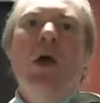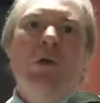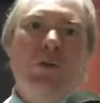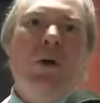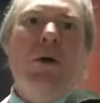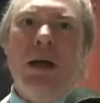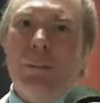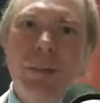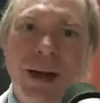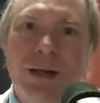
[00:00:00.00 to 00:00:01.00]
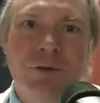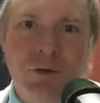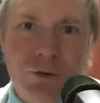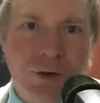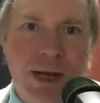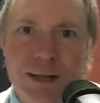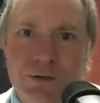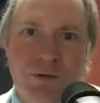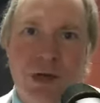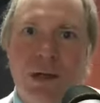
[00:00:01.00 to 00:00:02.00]
Throwing a punch is not the
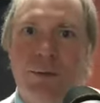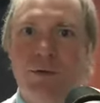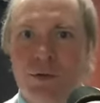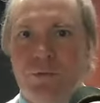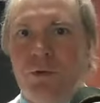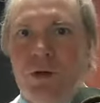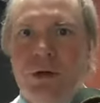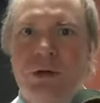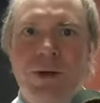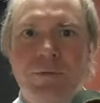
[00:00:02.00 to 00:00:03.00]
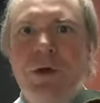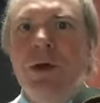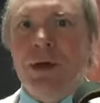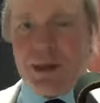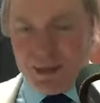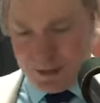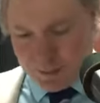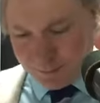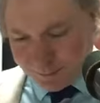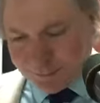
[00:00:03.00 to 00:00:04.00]
same as if, you know, you have uh,
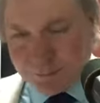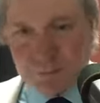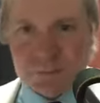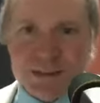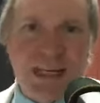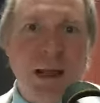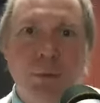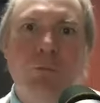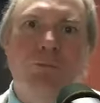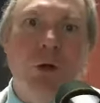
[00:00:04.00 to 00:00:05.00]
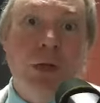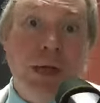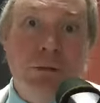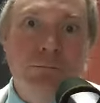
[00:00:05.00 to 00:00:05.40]
stable footing.